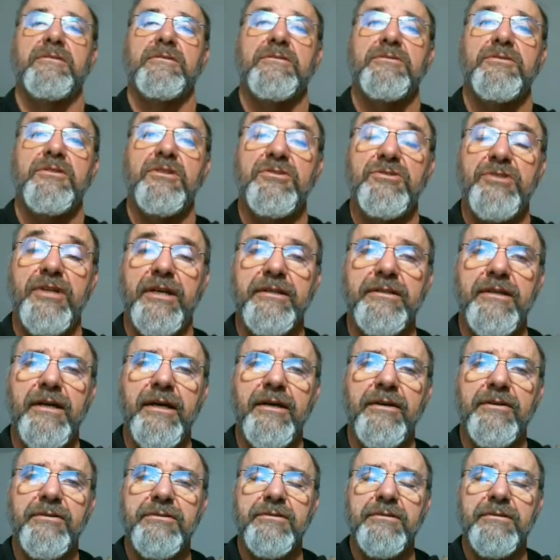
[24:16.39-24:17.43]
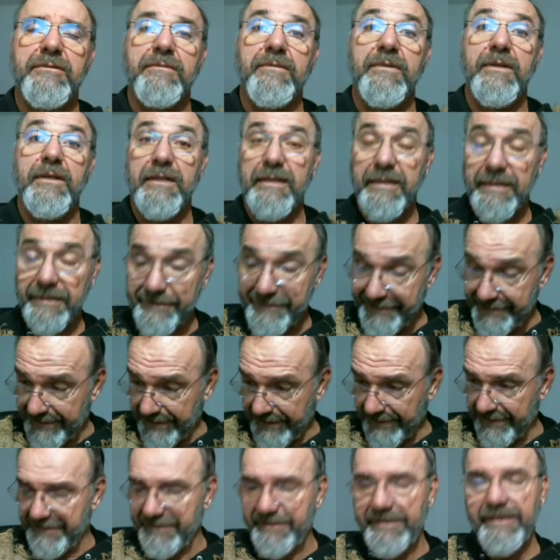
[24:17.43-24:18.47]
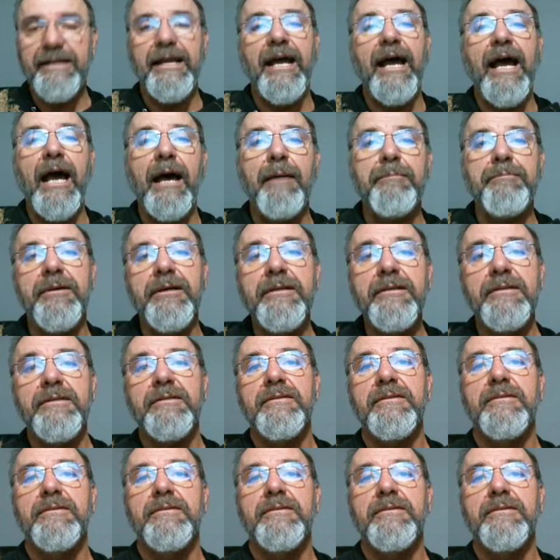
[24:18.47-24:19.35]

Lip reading: the Gentiles. Didn't it happen?